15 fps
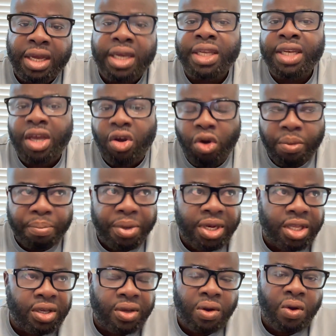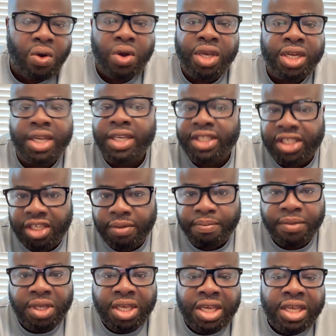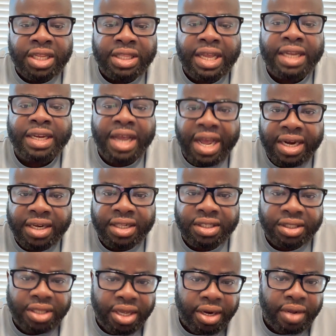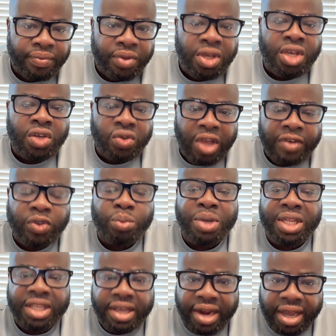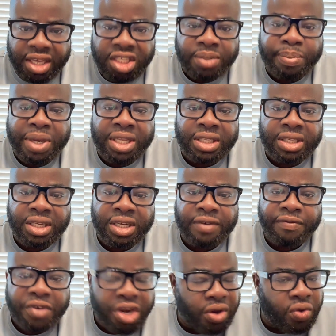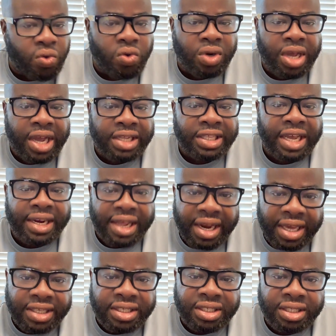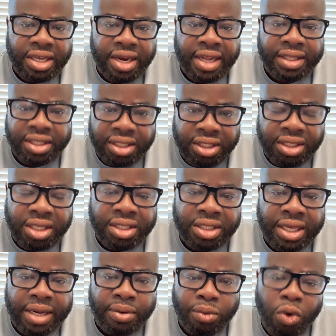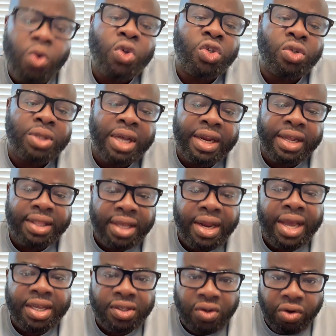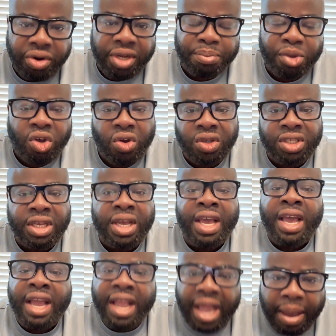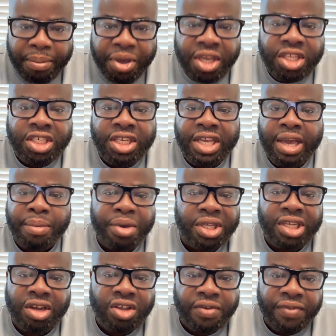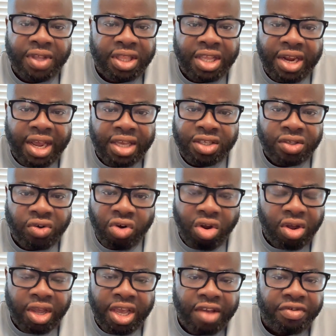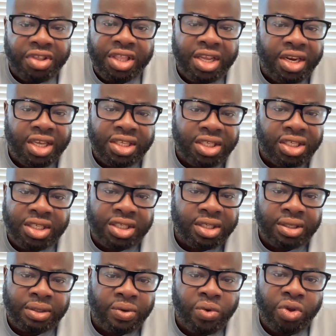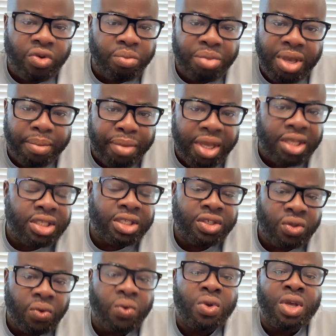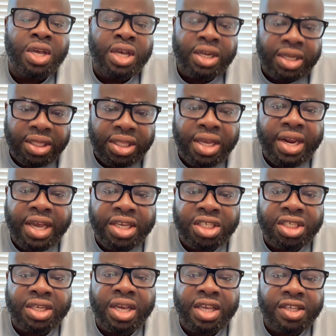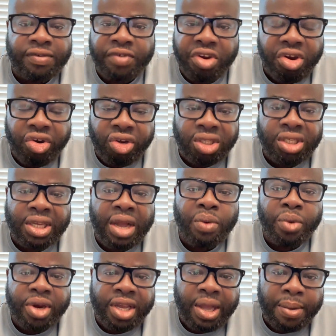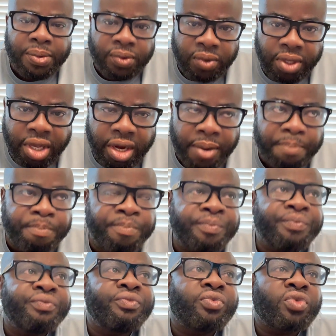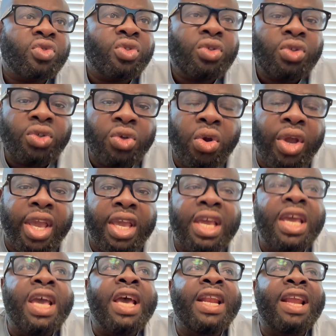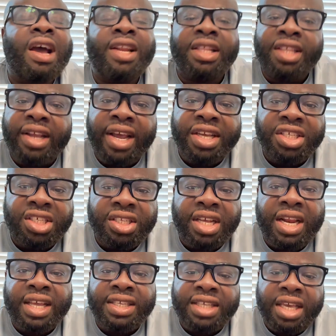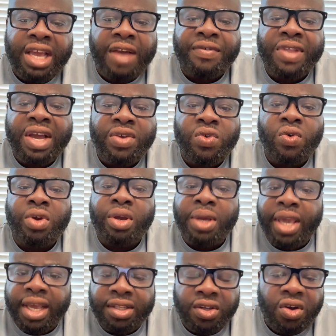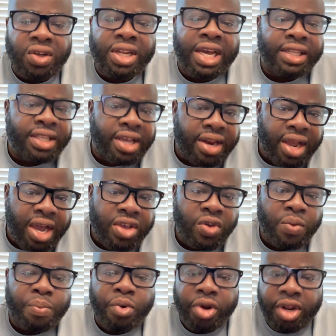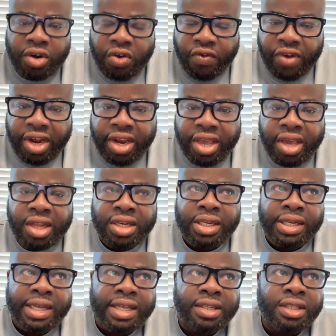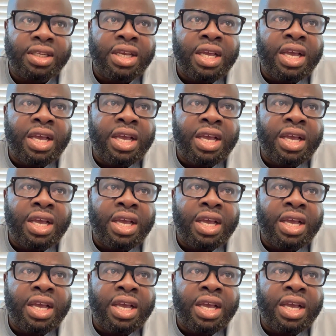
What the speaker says: the company or in the team that handles data. You have to be a data expert, very good at analyzing data details and know that the data is correct, because garbage in, garbage out. If the data is wrong, everything else is going to be a mess. So the data engineer is very critical when it comes to data. Okay, now the data engineer, let's say after you get all that data, you put it over there, then